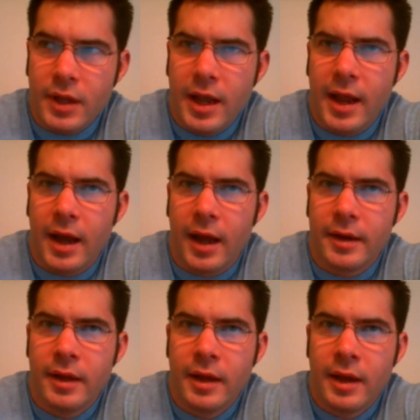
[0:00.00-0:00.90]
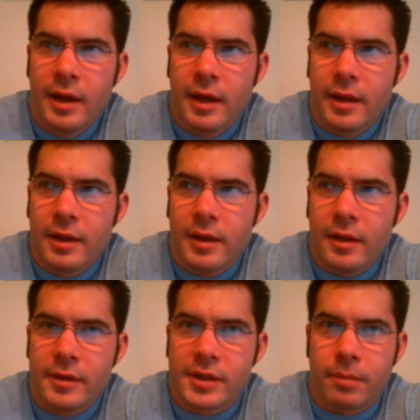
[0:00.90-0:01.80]
And
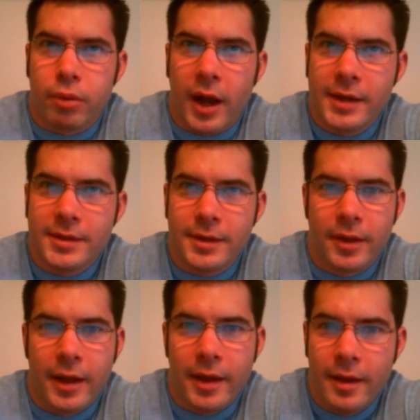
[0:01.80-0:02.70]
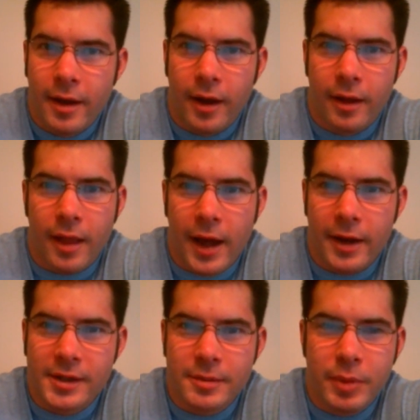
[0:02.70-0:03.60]
surprisingly, a lot
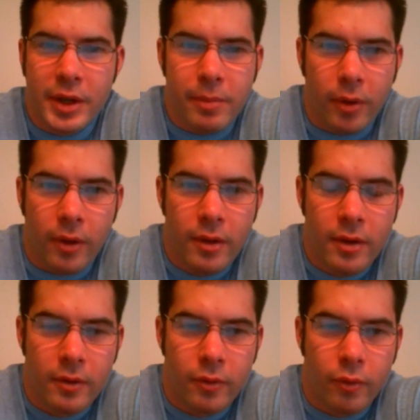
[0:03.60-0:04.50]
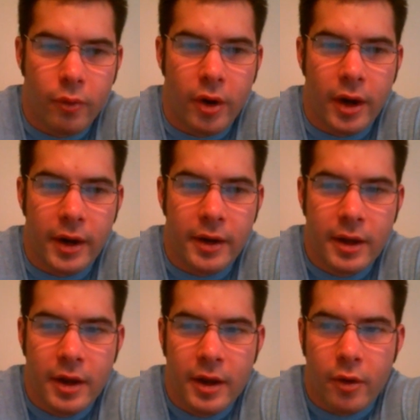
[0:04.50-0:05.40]
of these people would
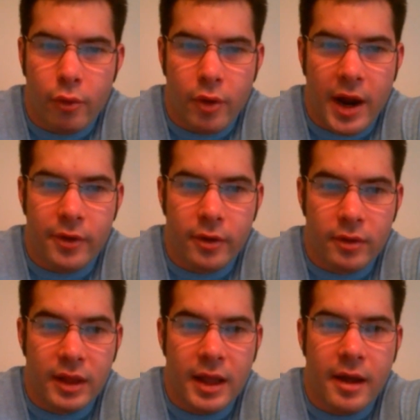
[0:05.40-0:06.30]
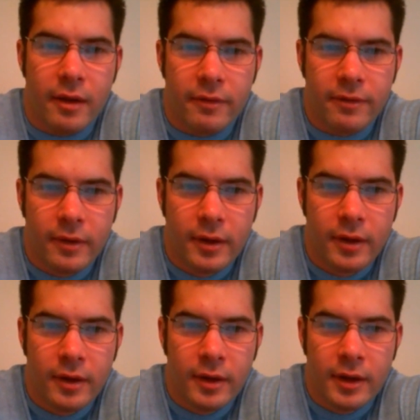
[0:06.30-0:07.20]
rather live
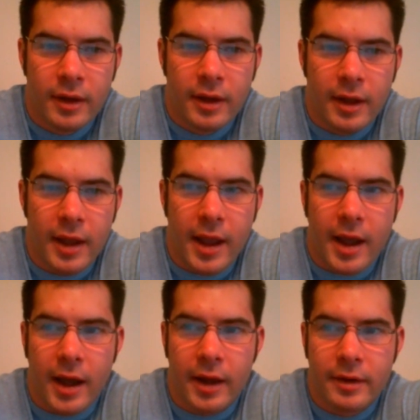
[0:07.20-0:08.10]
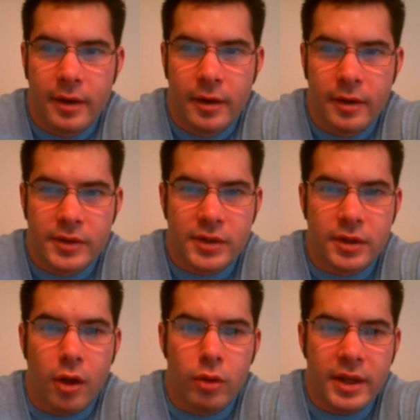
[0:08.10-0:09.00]
and
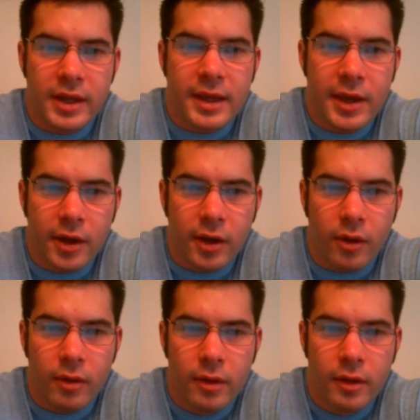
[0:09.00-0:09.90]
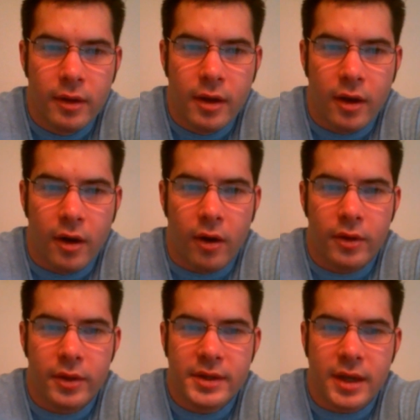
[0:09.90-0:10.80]
slowly kill
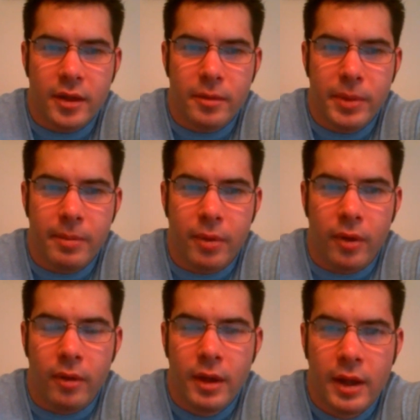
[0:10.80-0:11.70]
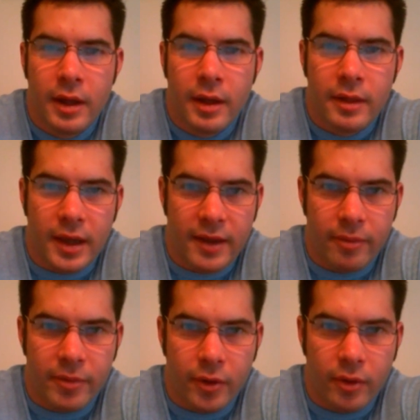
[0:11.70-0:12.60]
all these other people than give
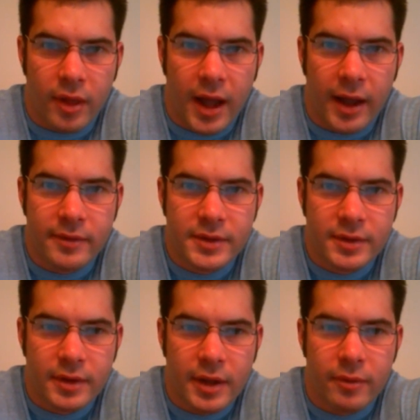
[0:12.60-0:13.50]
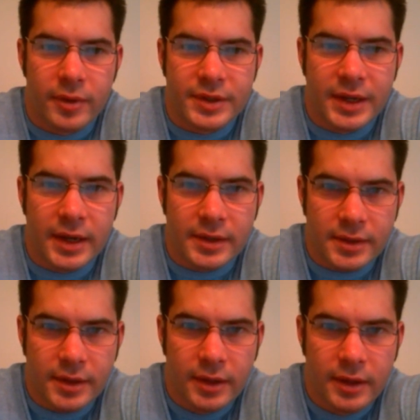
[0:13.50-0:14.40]
up their own lives and
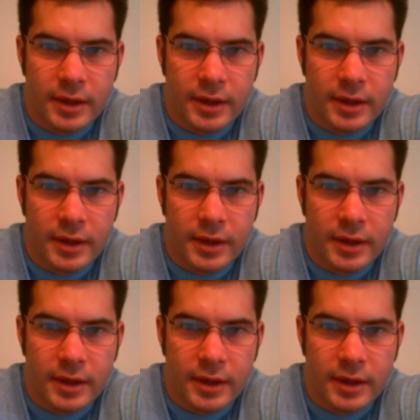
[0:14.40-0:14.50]
resist